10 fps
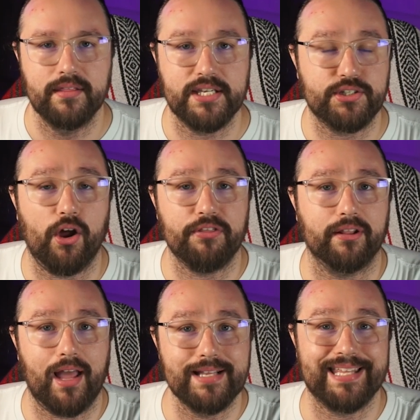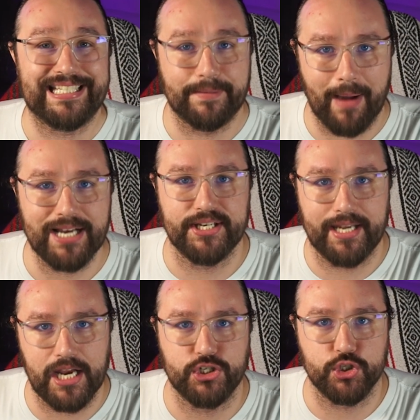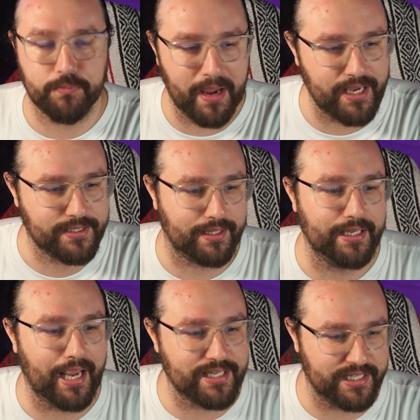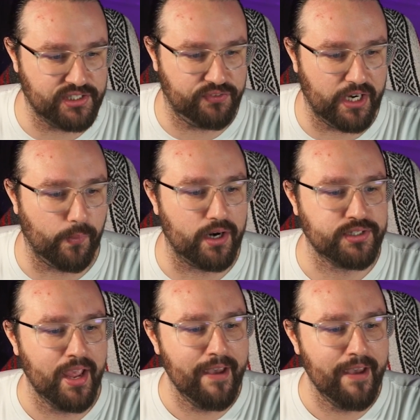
These are all the lines that Tamashii Nations makes, like SHFiguarts,